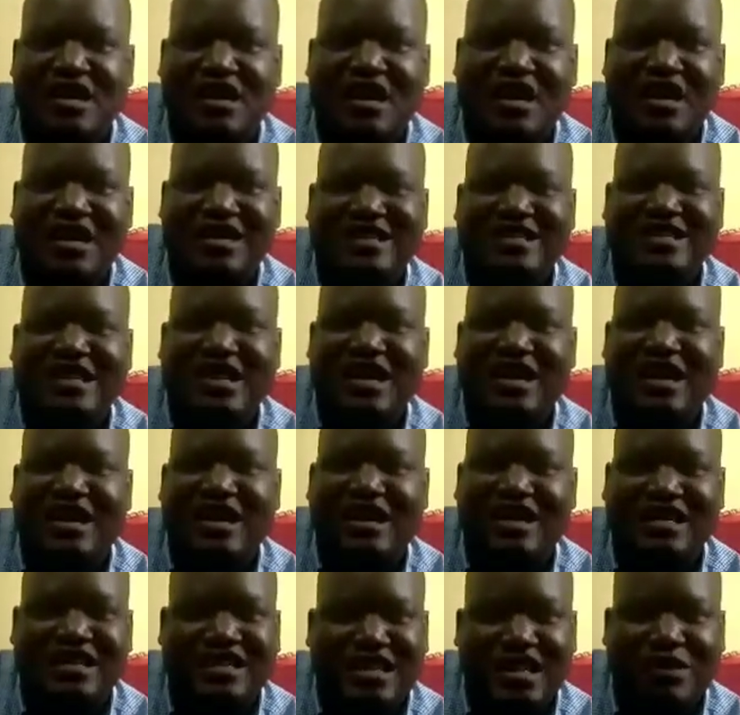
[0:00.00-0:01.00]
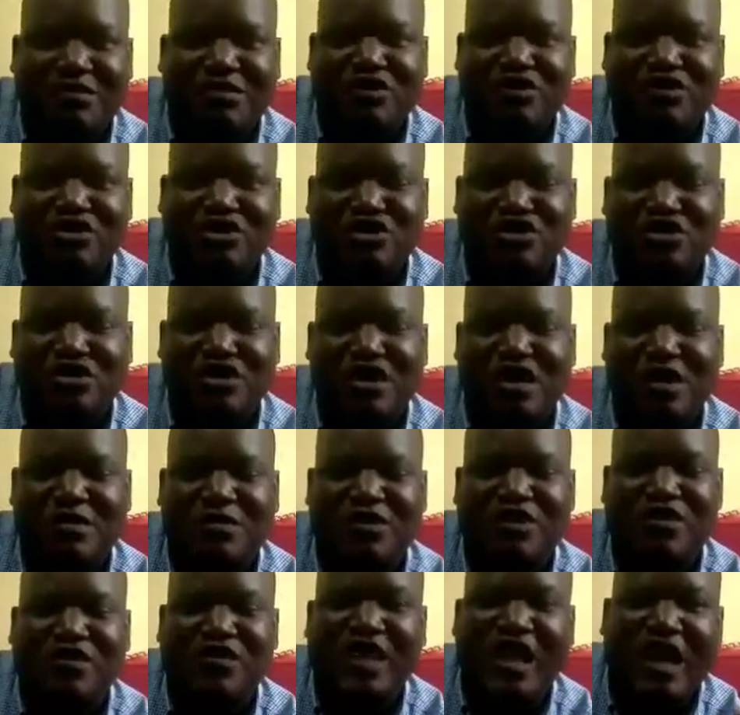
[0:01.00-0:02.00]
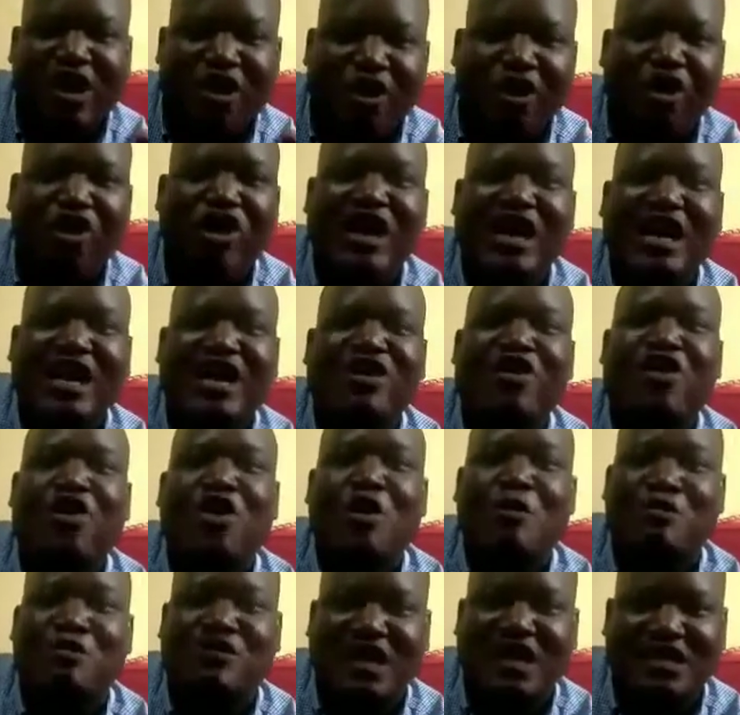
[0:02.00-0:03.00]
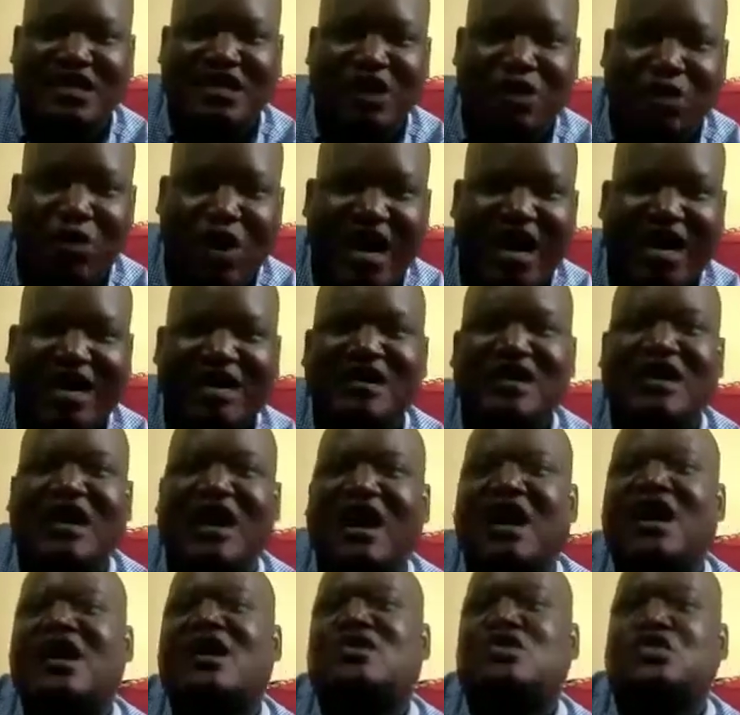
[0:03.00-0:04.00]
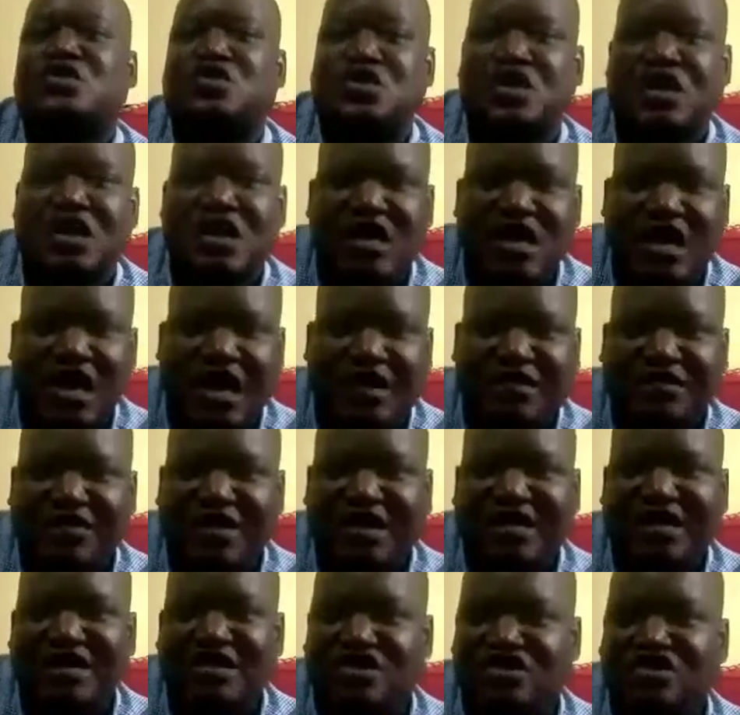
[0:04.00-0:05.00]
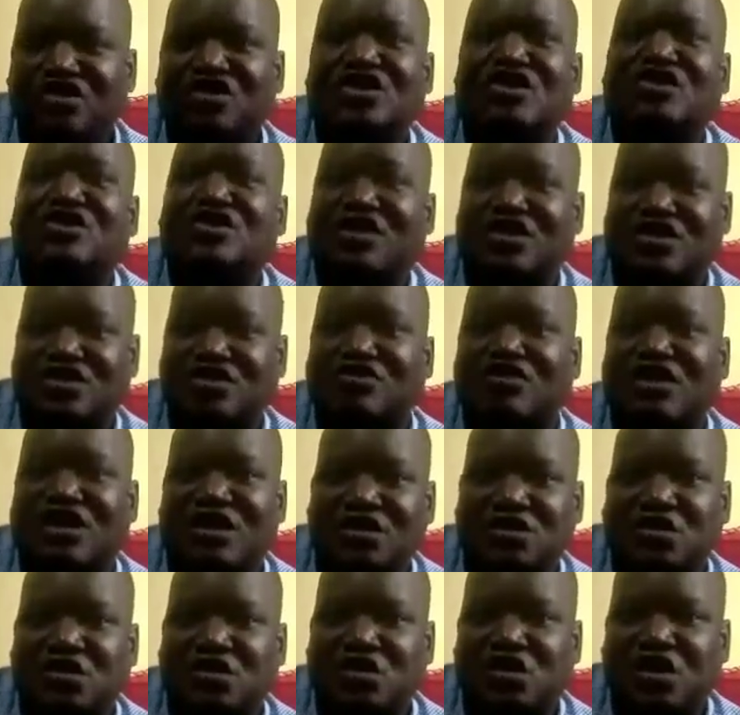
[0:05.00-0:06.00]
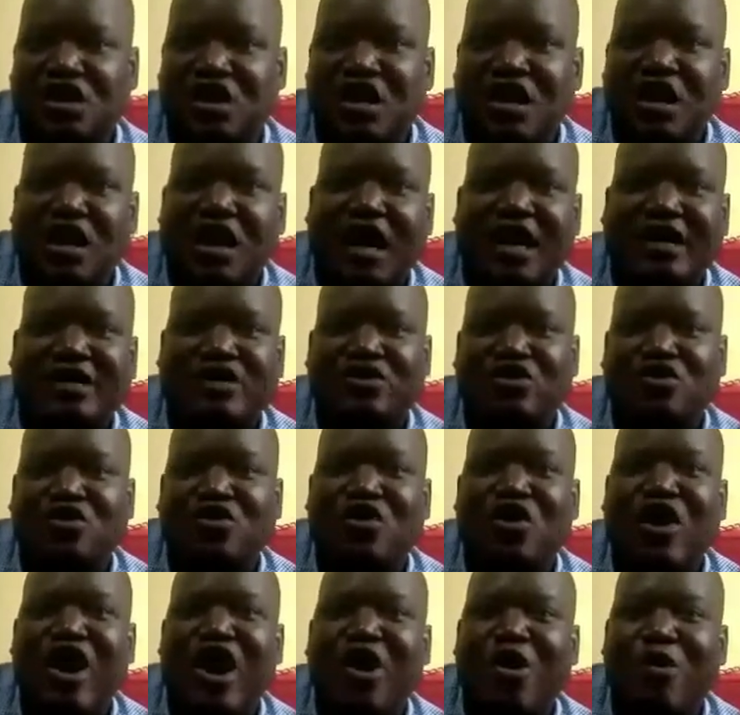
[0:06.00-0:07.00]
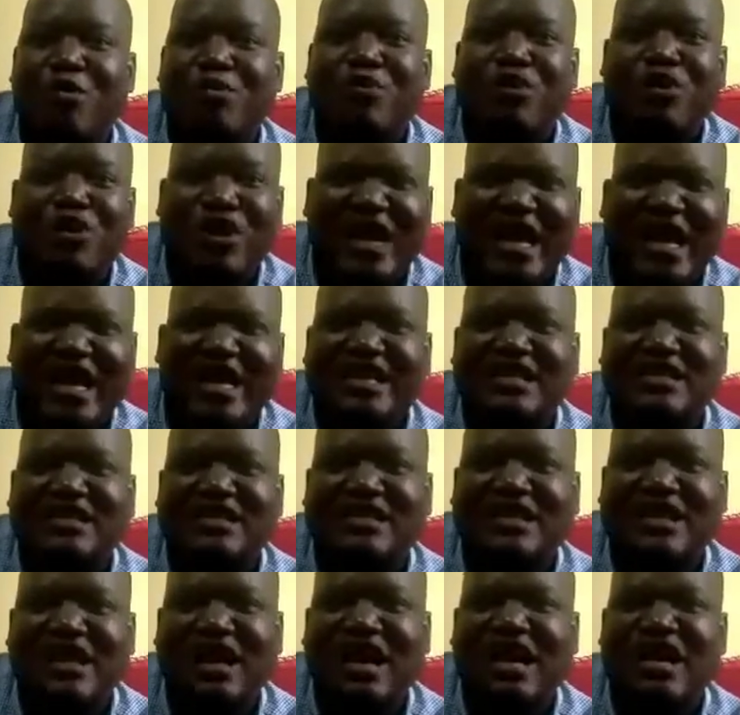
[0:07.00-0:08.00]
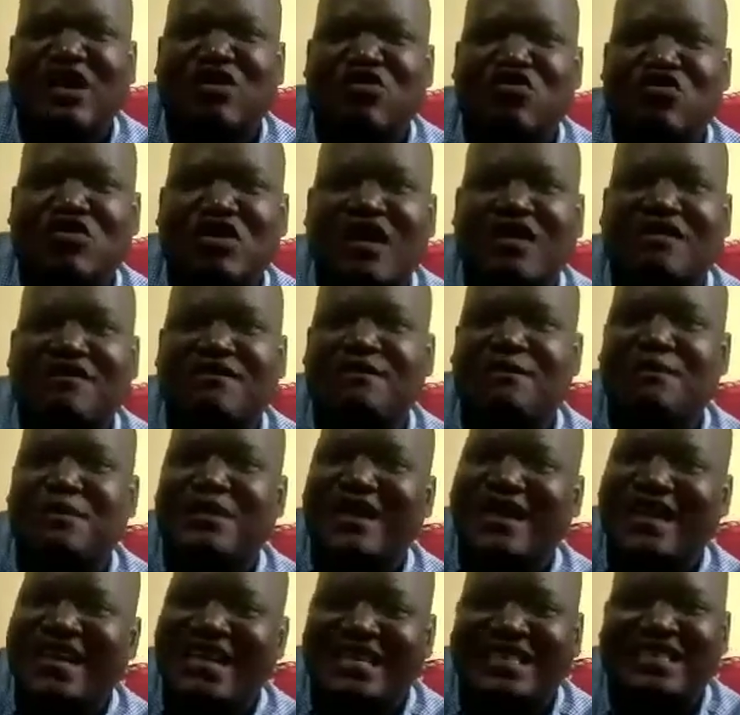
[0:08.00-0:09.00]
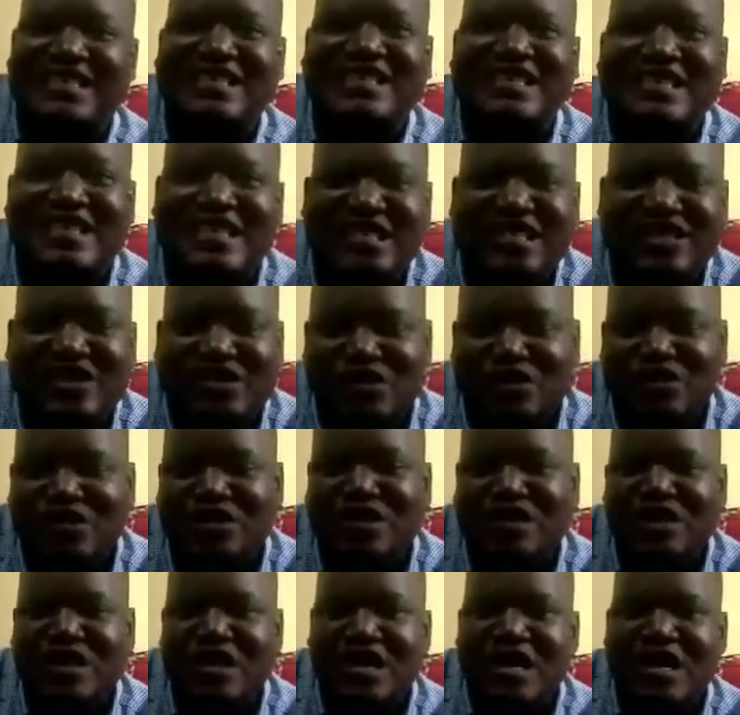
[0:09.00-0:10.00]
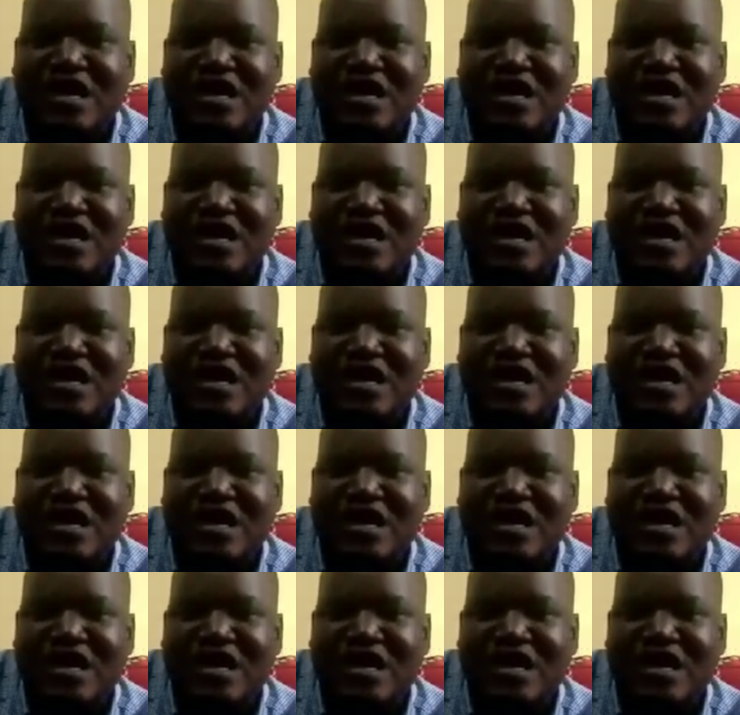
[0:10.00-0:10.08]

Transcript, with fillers: And uh, last time I was talking about the only hope that the world has, and that is Jesus Christ. I don't know how polite I could have placed this.